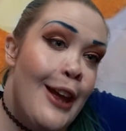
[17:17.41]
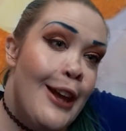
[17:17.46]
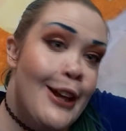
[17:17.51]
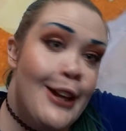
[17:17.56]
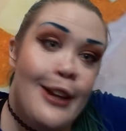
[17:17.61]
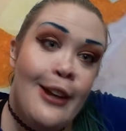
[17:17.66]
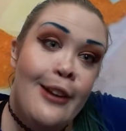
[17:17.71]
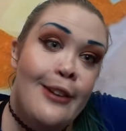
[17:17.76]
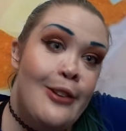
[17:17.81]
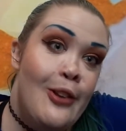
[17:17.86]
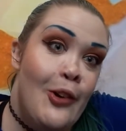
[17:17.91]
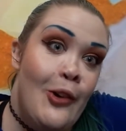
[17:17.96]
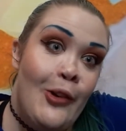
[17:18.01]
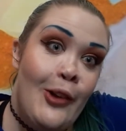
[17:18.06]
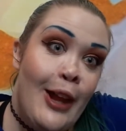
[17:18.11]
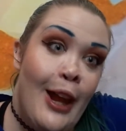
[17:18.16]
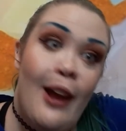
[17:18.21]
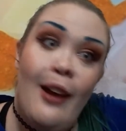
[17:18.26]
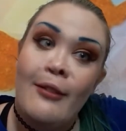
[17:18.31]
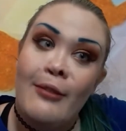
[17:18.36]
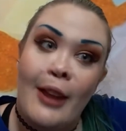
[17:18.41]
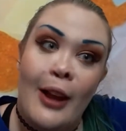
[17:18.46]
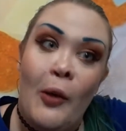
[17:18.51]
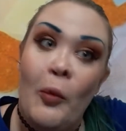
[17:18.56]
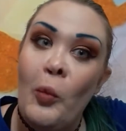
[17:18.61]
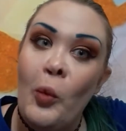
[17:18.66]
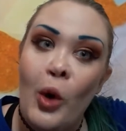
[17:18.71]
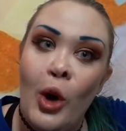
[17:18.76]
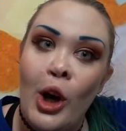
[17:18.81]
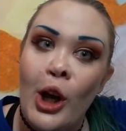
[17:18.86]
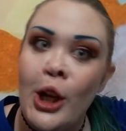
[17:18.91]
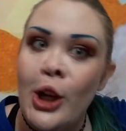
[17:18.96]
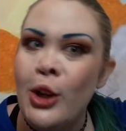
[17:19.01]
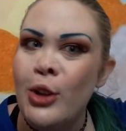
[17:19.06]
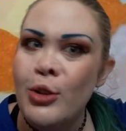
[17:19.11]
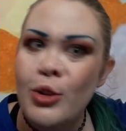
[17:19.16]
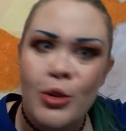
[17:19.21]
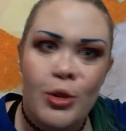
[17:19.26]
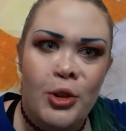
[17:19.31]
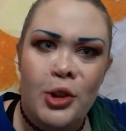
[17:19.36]
because I only have like one
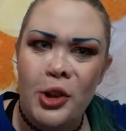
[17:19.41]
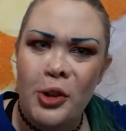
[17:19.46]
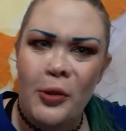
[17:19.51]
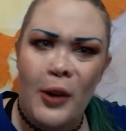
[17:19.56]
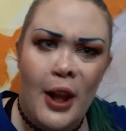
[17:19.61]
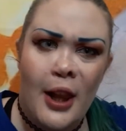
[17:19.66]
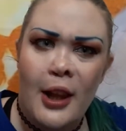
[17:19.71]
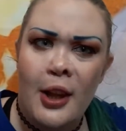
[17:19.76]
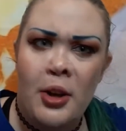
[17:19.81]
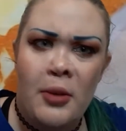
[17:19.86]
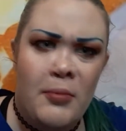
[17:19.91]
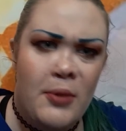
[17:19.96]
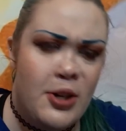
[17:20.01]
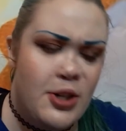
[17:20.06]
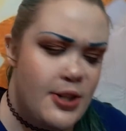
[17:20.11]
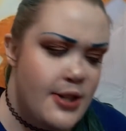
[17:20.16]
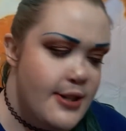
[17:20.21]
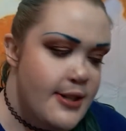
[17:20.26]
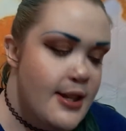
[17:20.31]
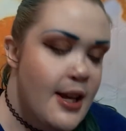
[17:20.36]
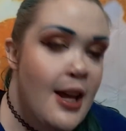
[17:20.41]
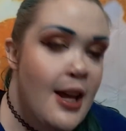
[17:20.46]
or two eyeliner brushes,